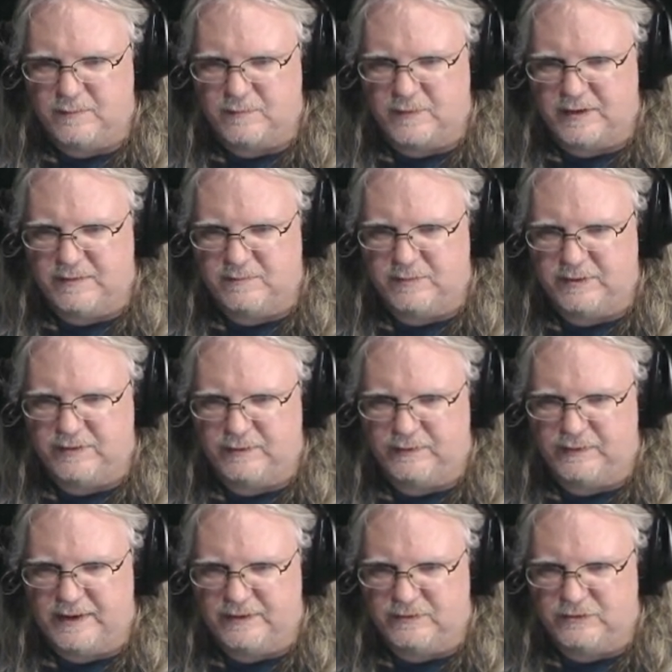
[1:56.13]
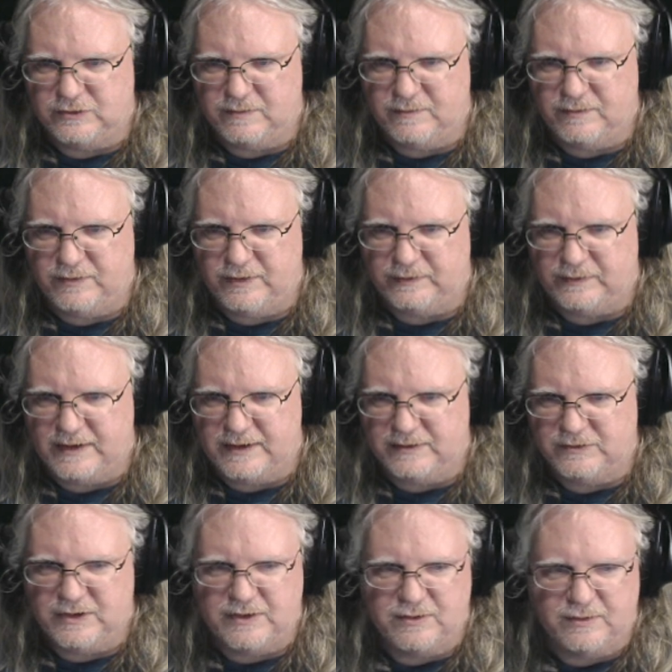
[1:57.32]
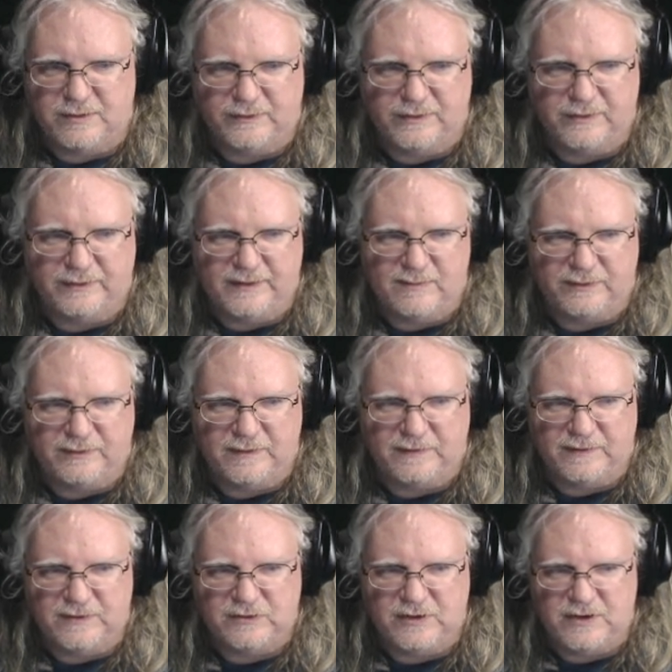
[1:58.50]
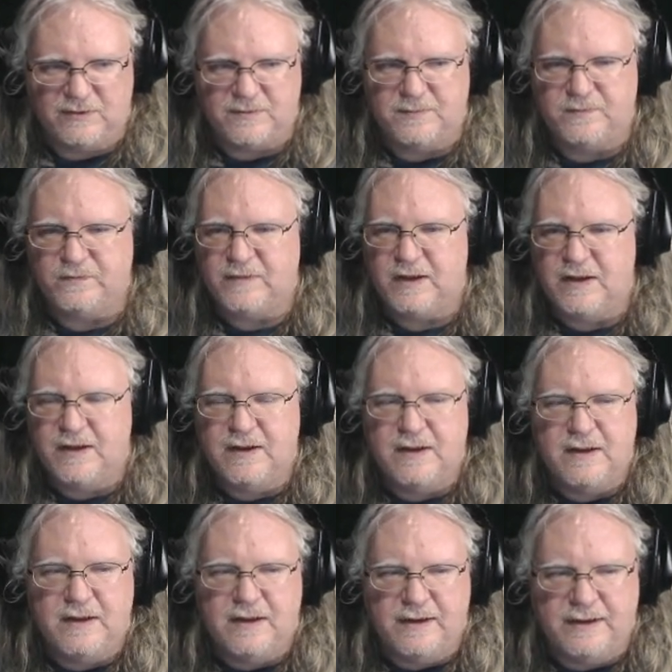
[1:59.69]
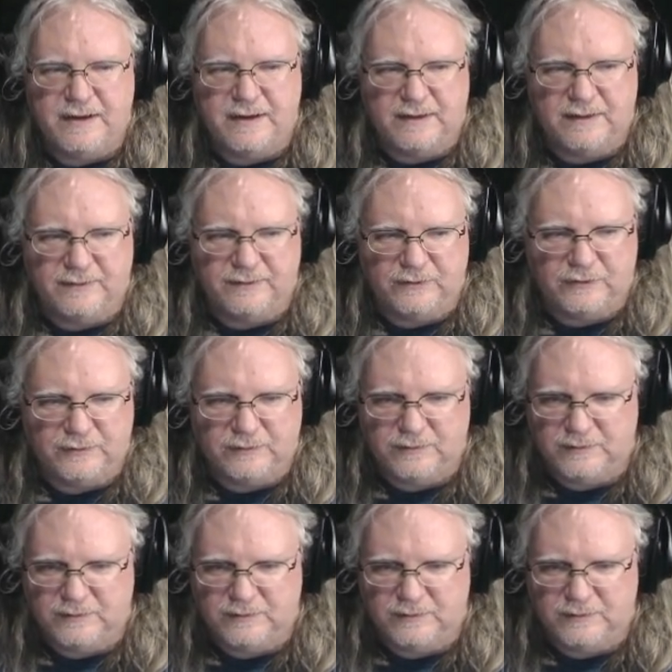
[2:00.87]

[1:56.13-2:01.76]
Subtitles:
Right, but this edge here is the same as this edge here. And